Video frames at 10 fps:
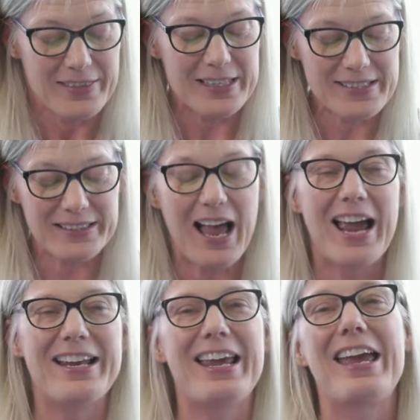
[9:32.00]
This
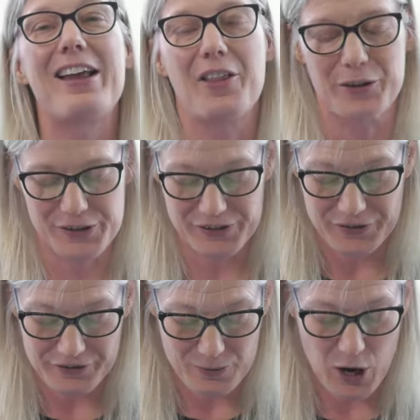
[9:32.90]
line and others
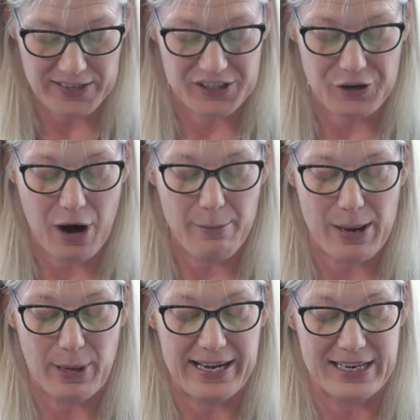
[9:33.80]
from Austen are on
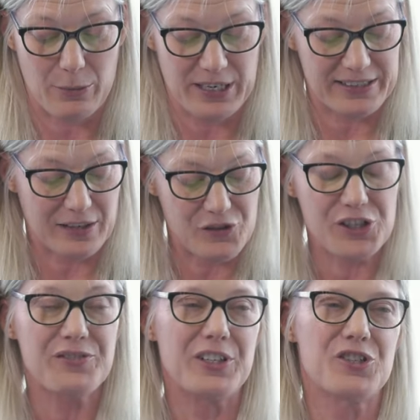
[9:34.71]
my mind now because I've
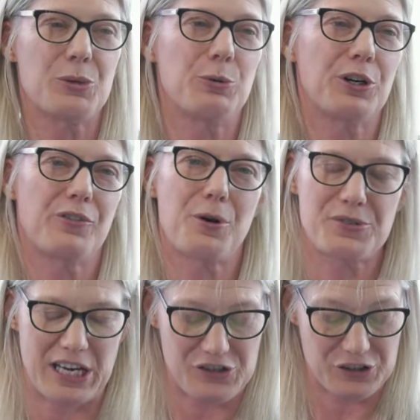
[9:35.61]
just finished a book of
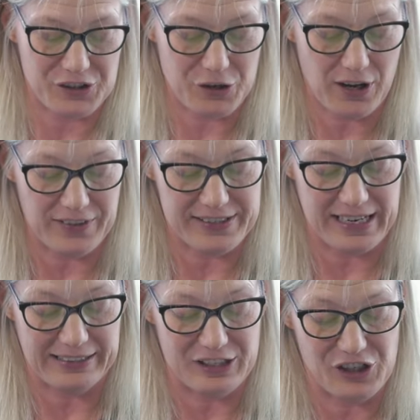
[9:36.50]
quotations called The
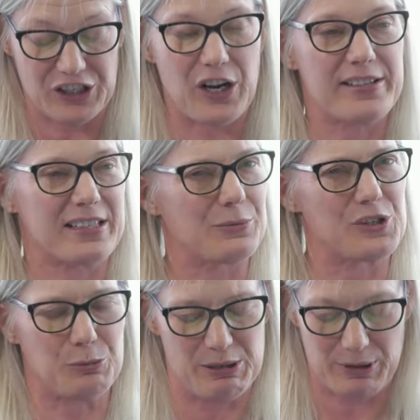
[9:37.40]
Daily Jane Austen,
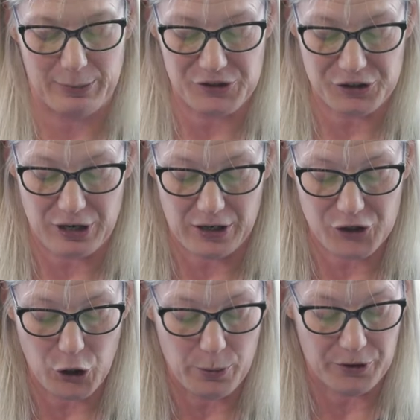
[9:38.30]
which will be published in
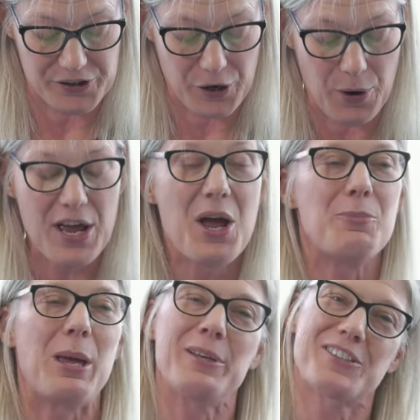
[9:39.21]
October. So
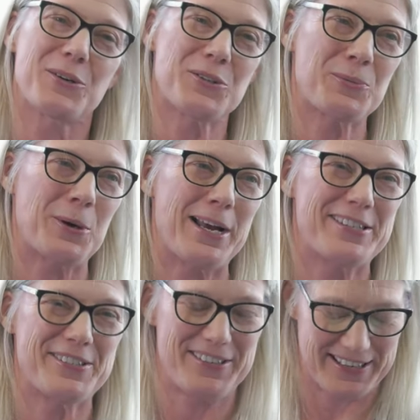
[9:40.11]
maybe it's no
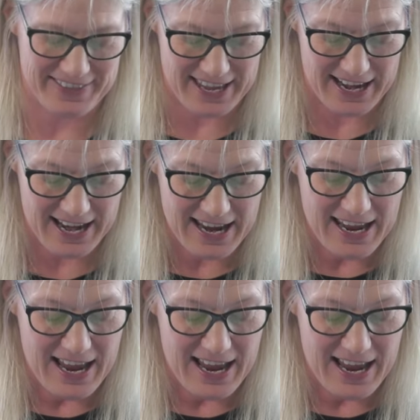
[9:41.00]
surprise to think that,